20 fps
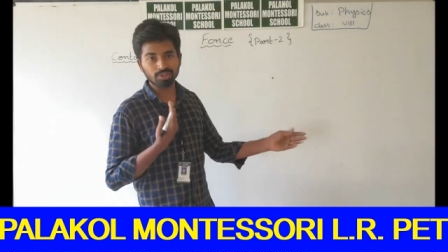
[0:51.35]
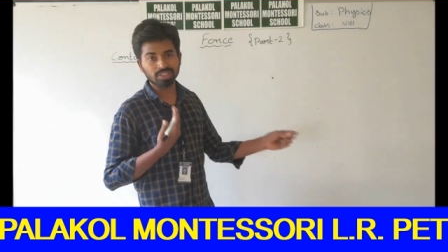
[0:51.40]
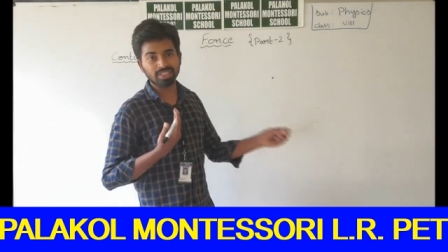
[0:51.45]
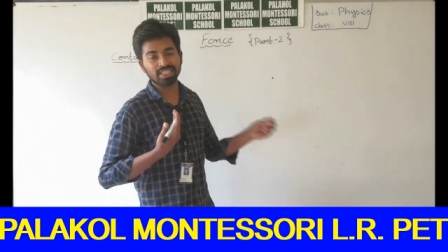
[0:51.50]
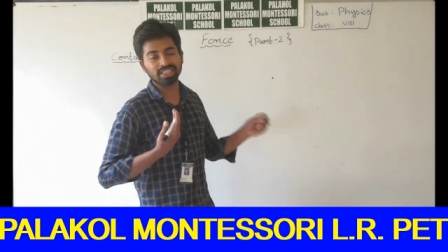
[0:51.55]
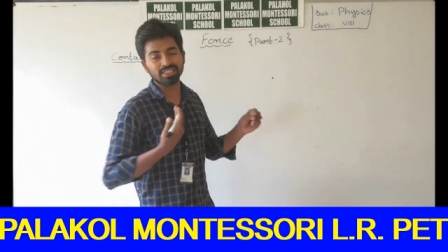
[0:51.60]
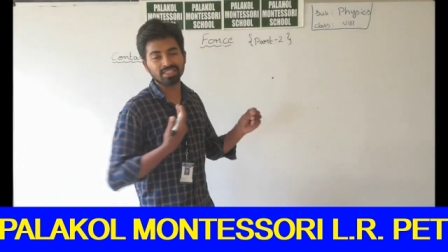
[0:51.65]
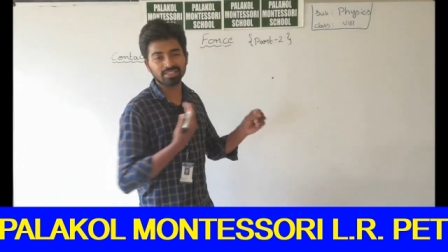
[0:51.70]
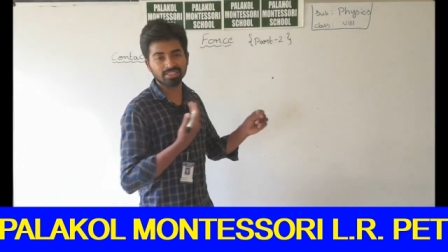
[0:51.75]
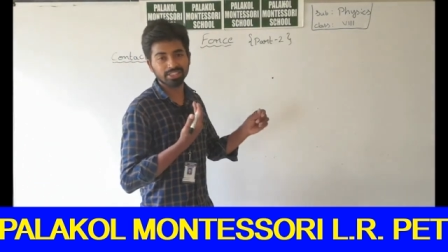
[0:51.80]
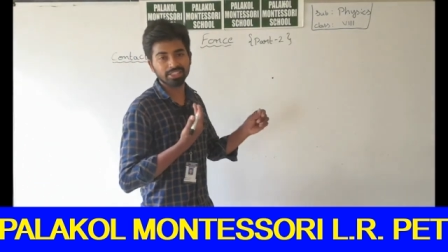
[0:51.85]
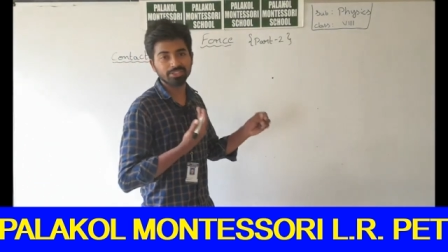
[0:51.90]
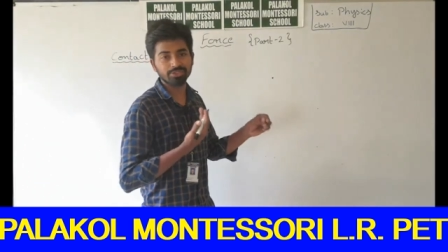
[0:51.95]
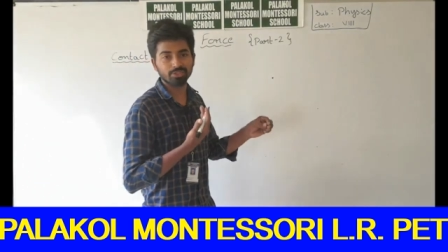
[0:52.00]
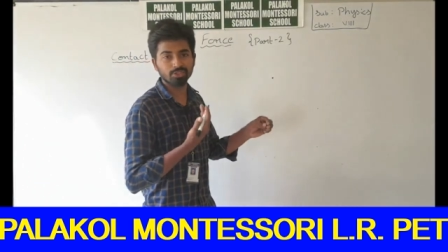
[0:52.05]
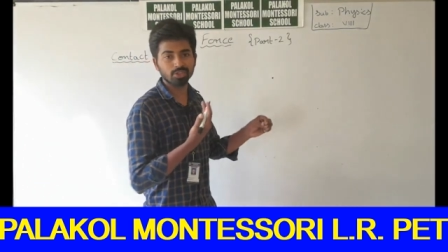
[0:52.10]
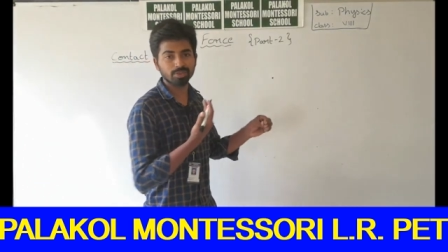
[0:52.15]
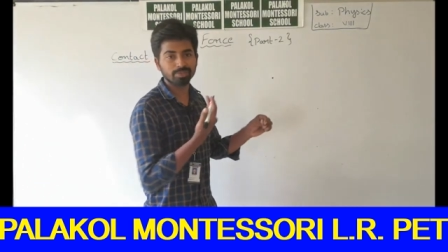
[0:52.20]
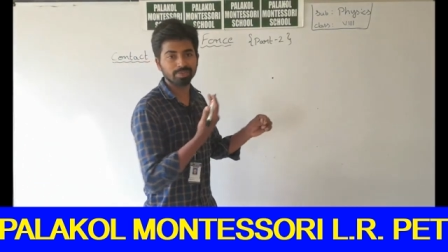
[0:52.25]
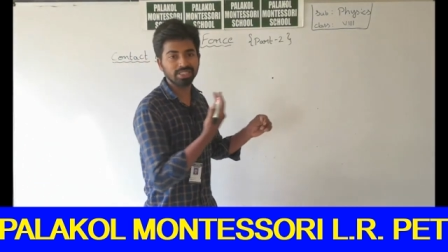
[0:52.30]
Resistance
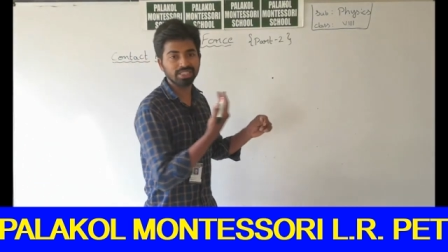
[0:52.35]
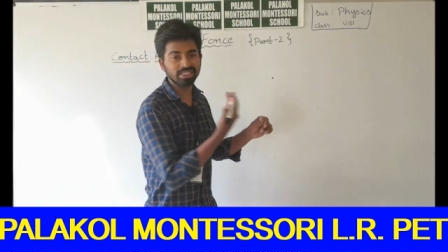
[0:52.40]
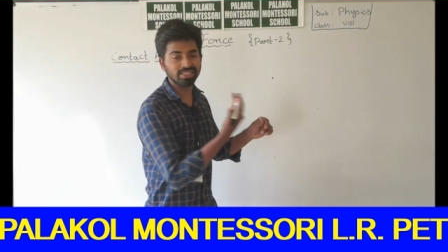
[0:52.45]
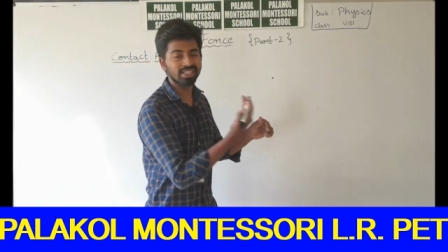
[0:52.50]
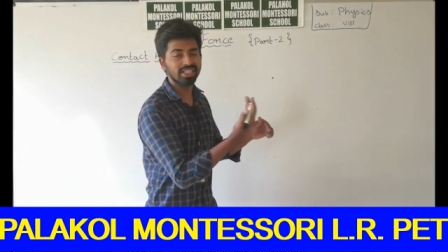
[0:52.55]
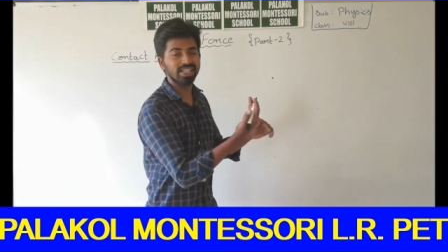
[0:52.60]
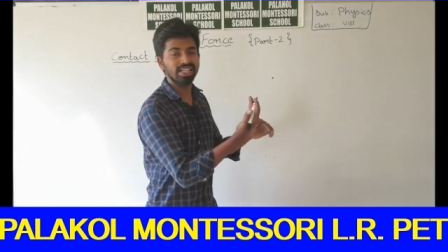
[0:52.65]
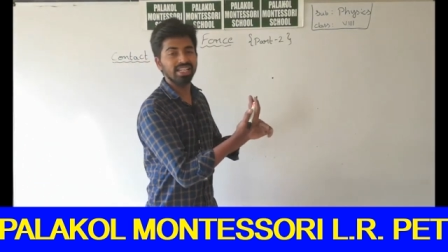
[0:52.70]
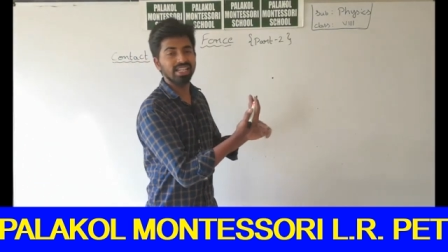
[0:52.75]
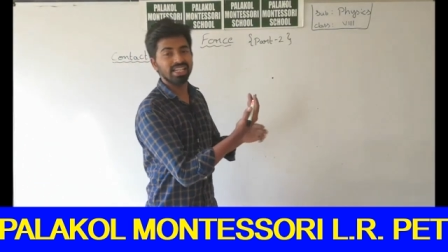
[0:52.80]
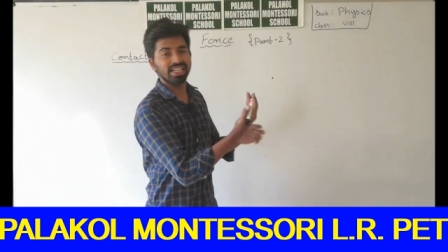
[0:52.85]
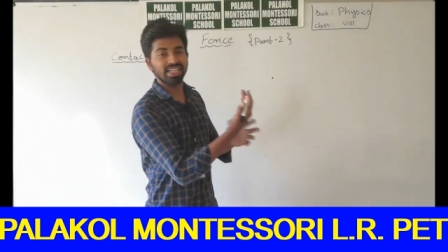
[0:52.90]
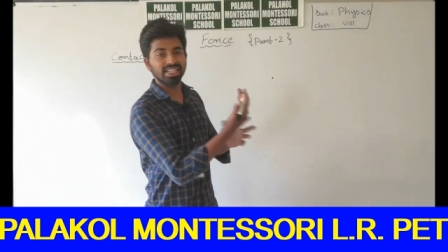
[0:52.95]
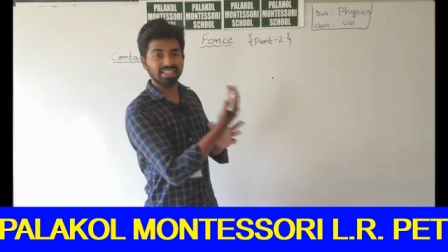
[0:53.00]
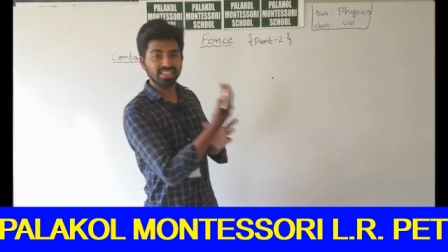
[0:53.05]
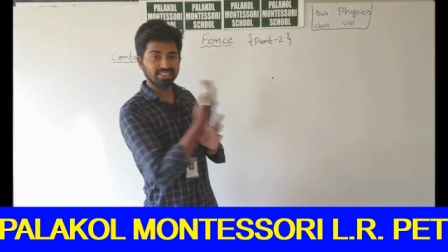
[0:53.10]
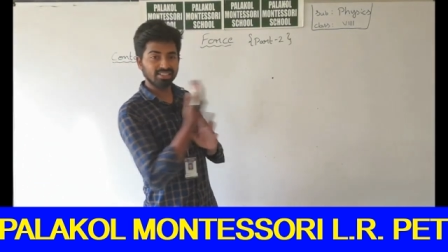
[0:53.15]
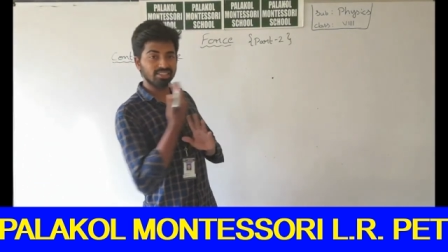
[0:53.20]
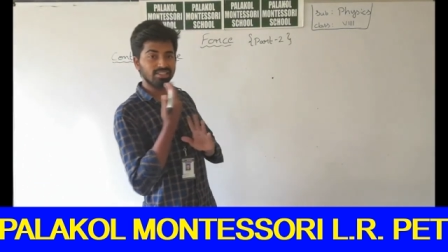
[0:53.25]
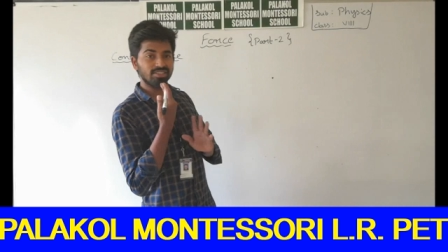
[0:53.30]
force means a
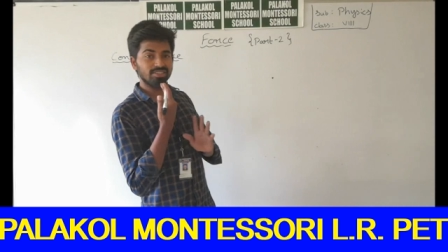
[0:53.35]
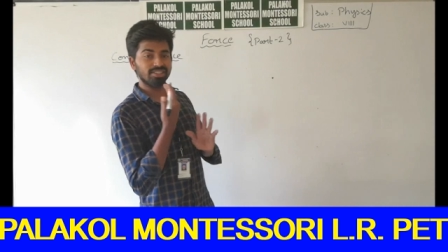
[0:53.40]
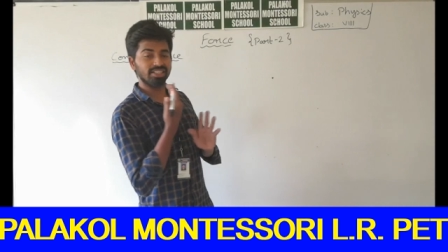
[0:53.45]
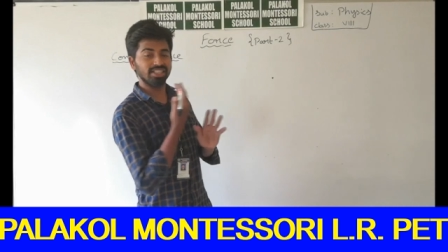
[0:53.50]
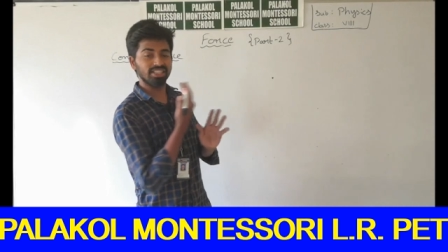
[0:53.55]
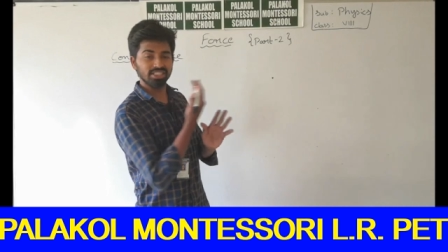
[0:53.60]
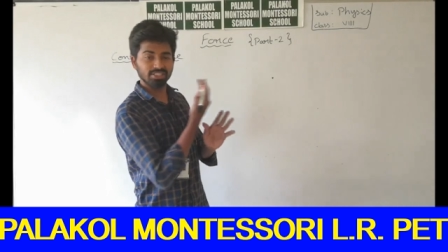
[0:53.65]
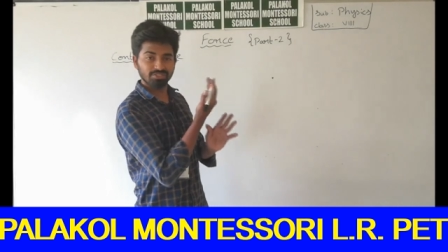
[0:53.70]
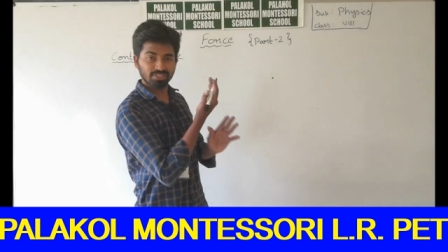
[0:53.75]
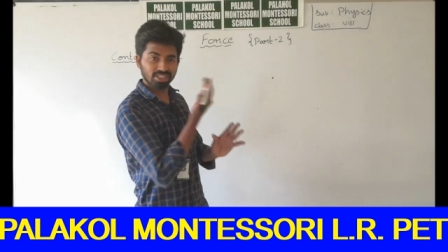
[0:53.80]
resistance